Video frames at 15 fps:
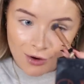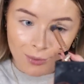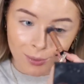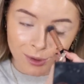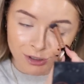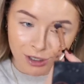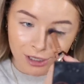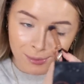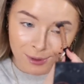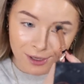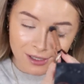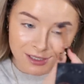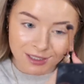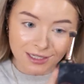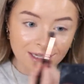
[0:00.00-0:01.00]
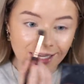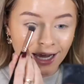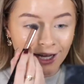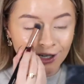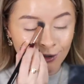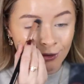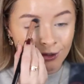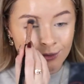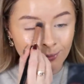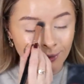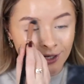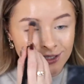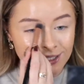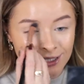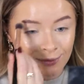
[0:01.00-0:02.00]
which I personally cannot
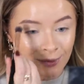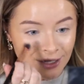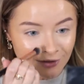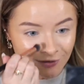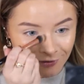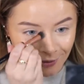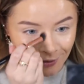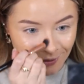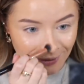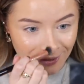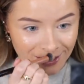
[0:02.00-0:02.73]
bloody wait for.